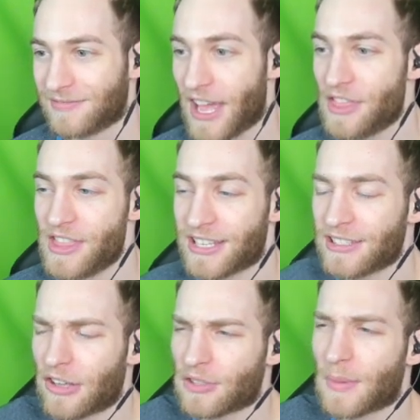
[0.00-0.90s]
And this
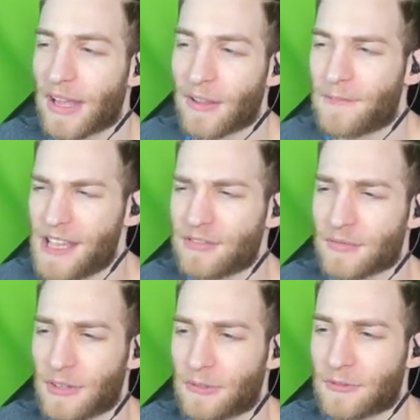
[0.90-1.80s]
is also where we got the face
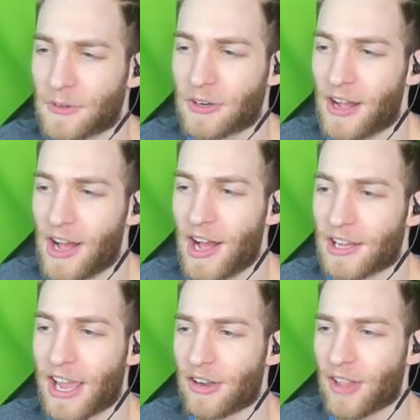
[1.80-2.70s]
reveal for uh,
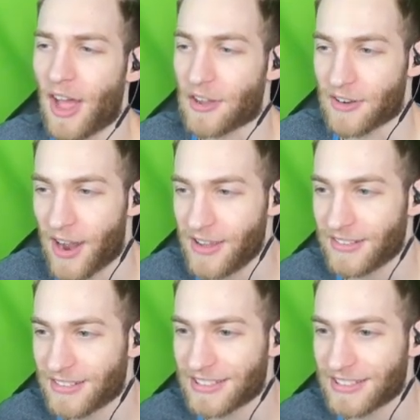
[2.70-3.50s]
Carolina, right?